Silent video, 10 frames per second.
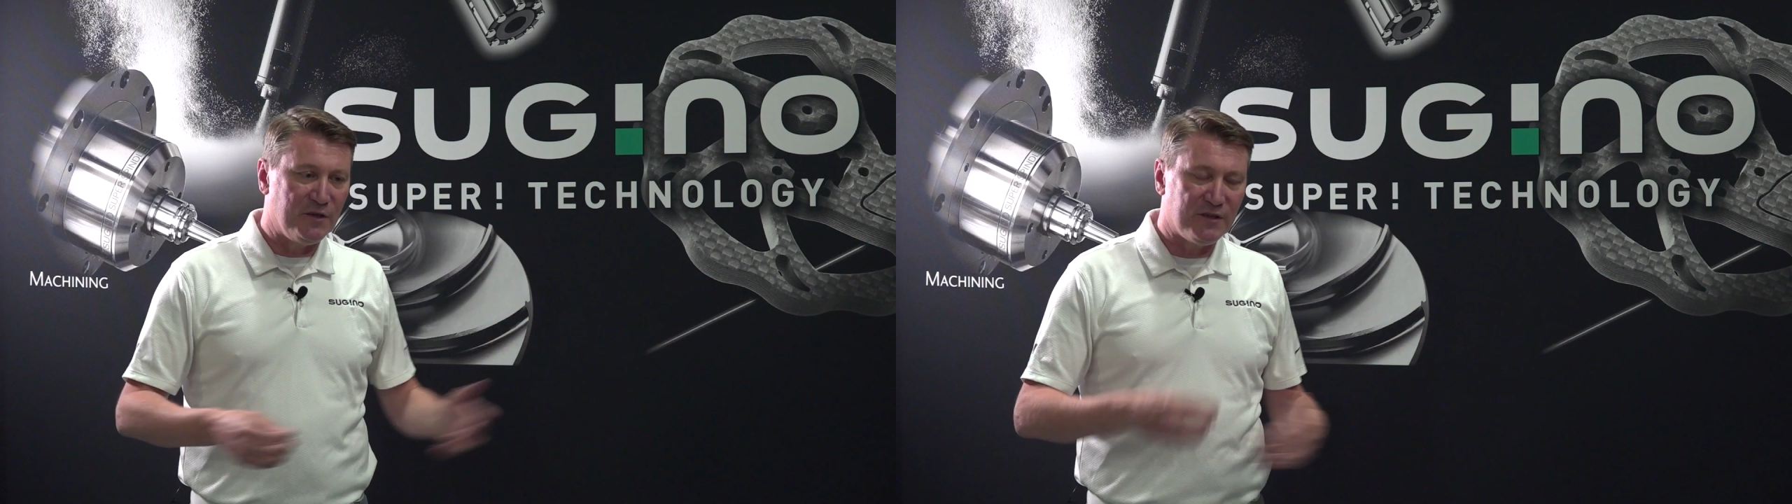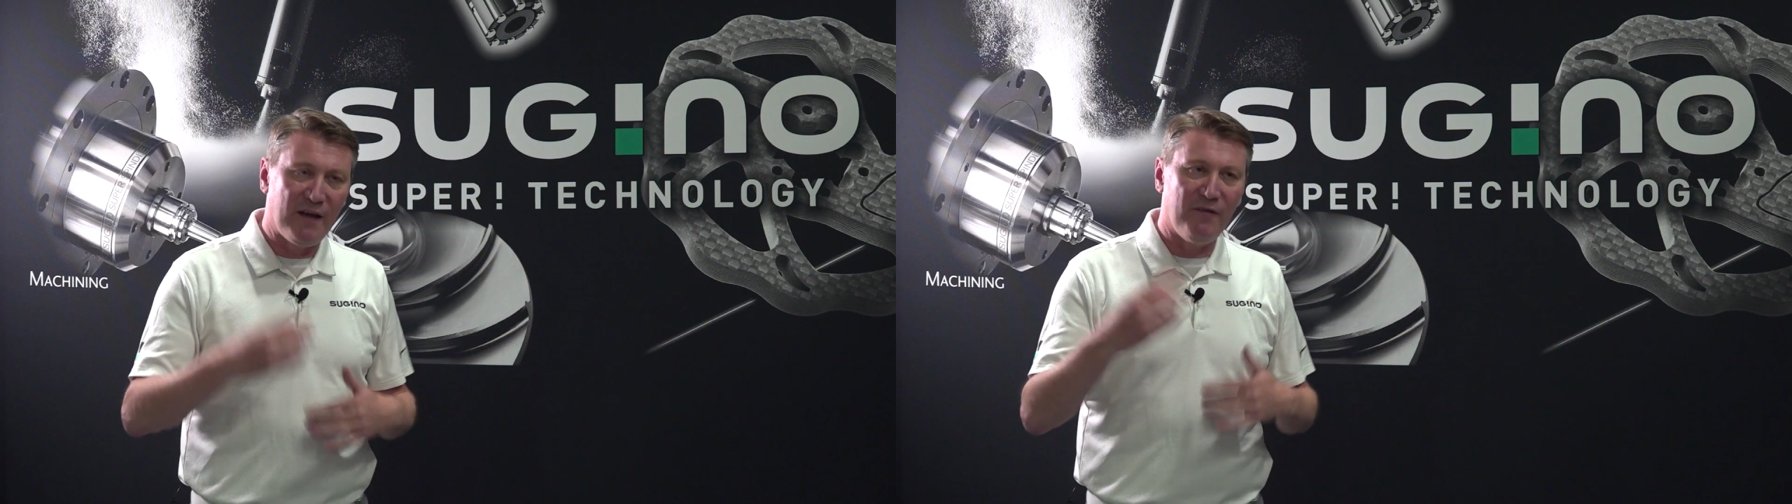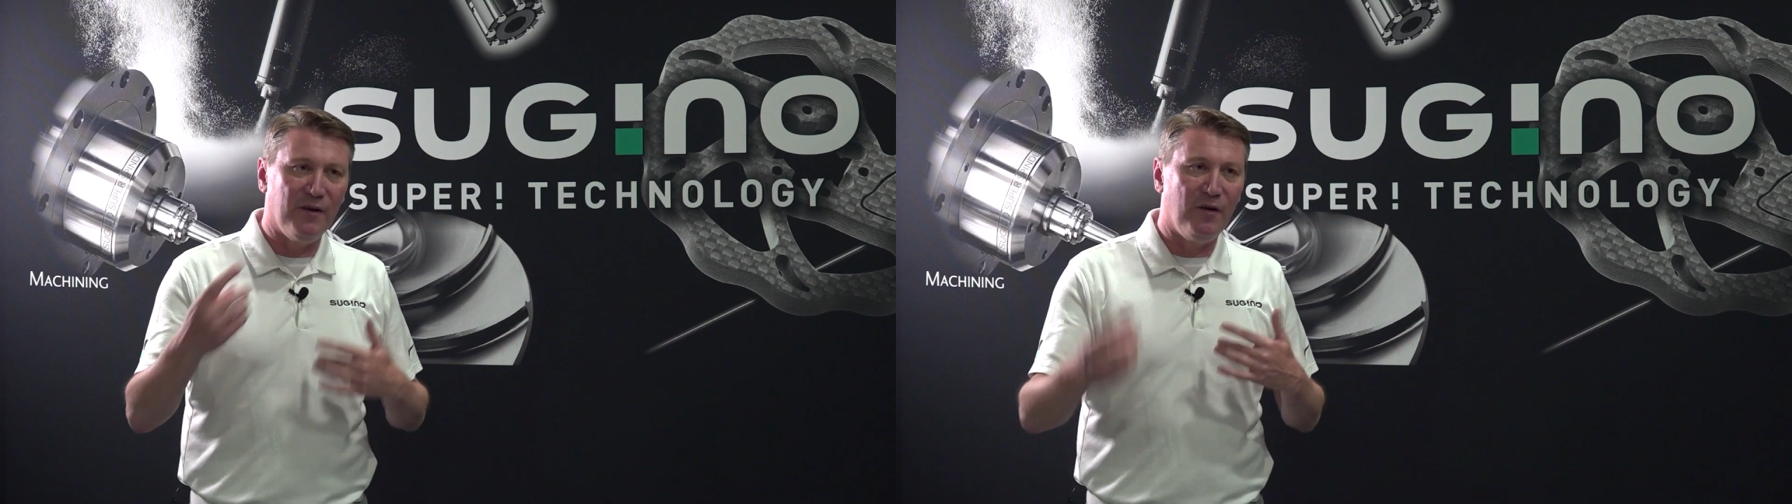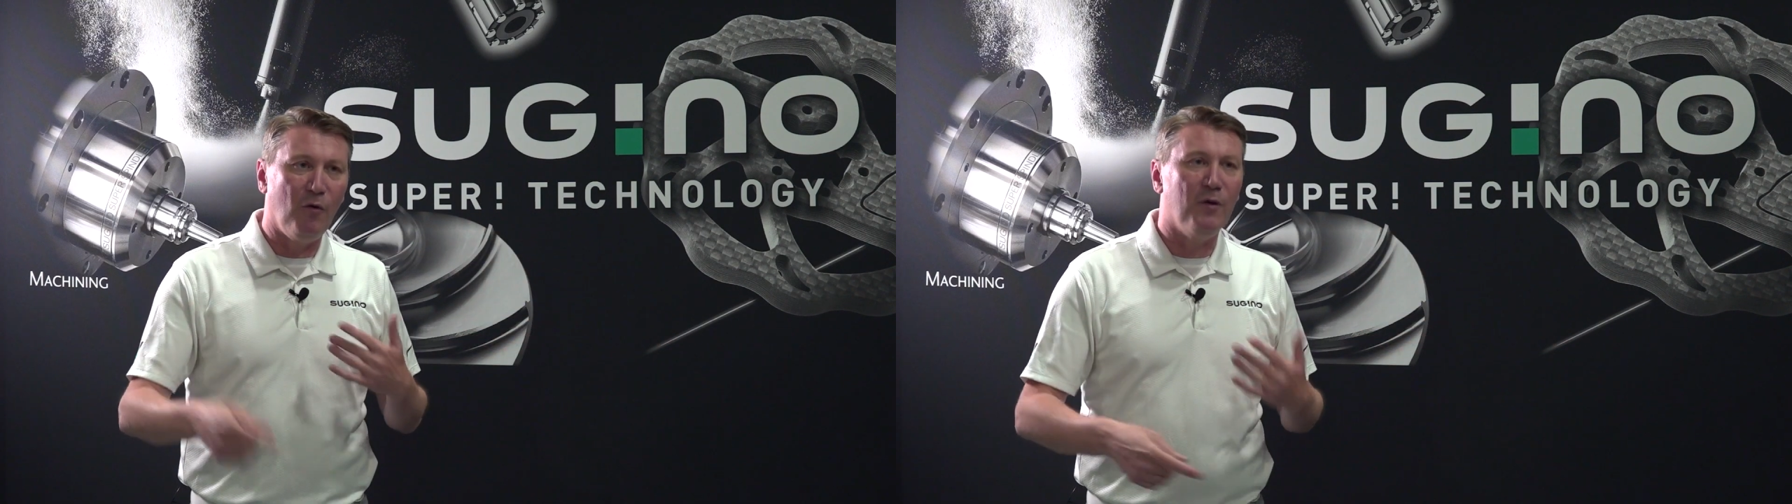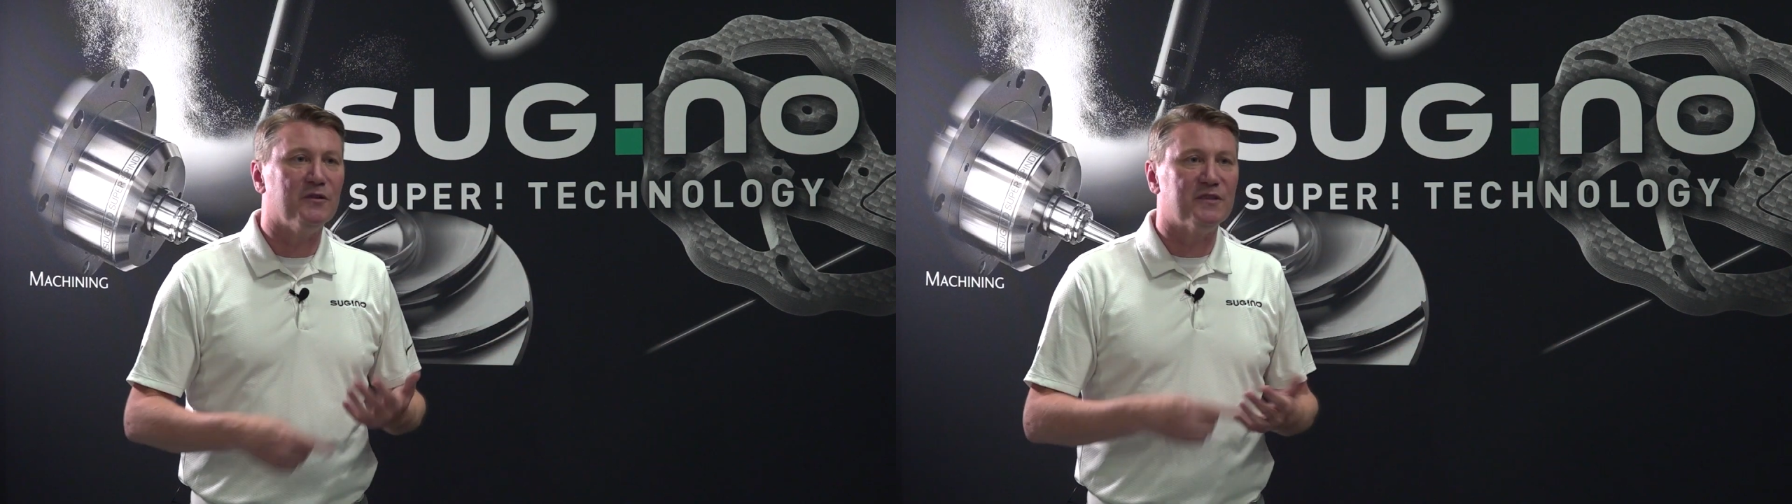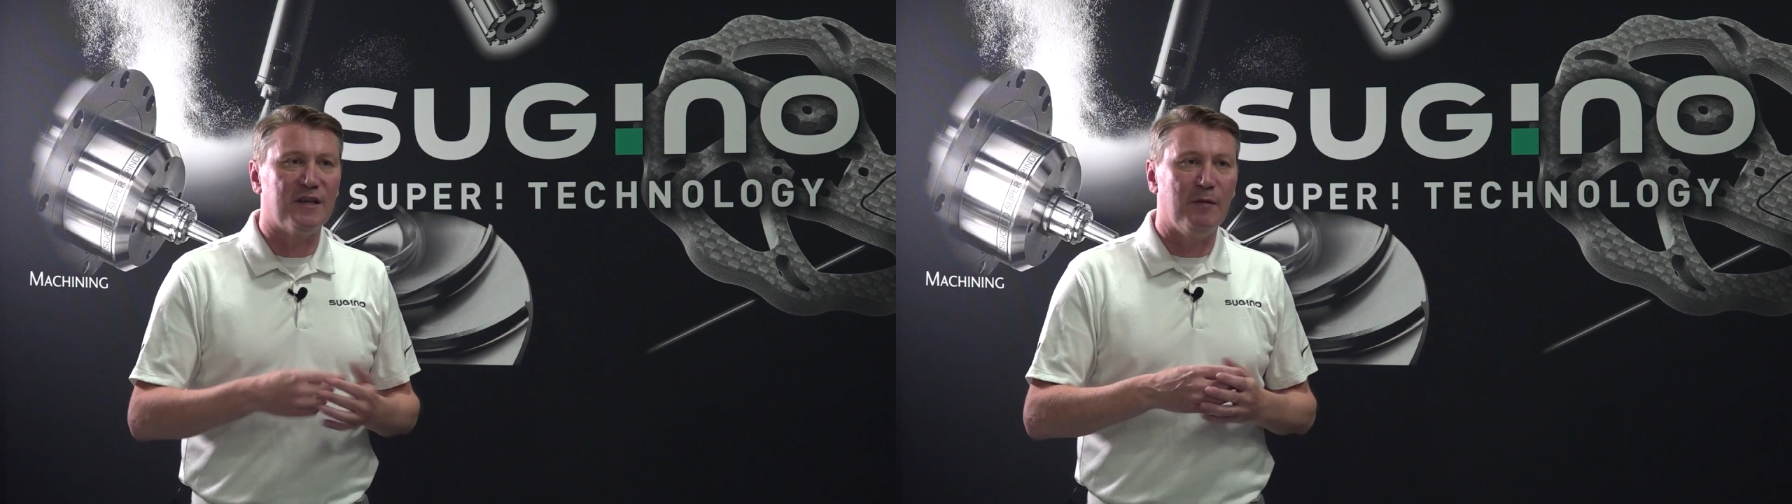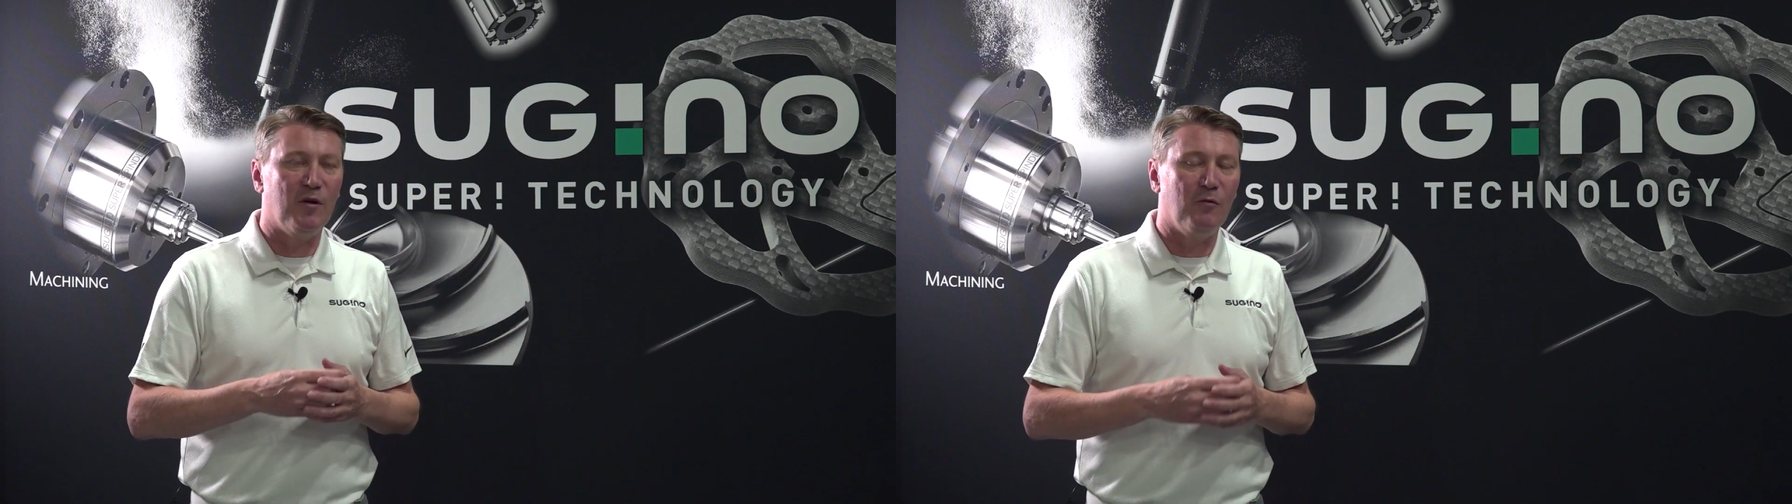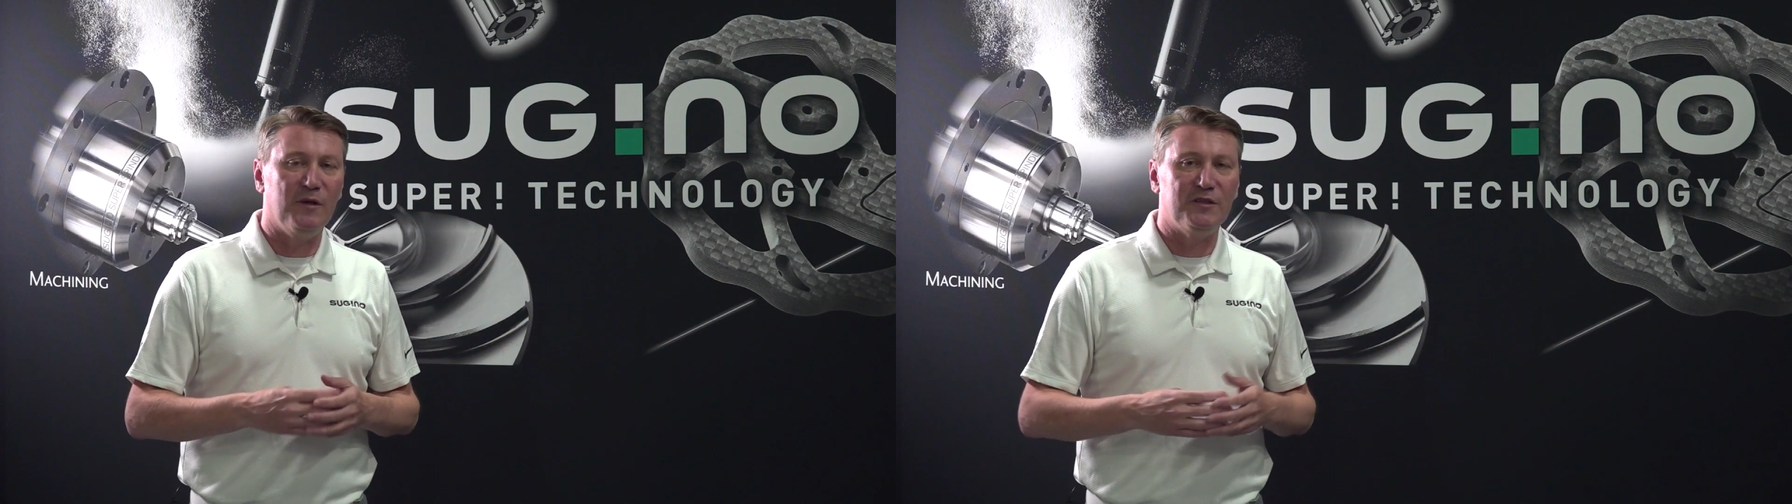We used to have an oil skimmer,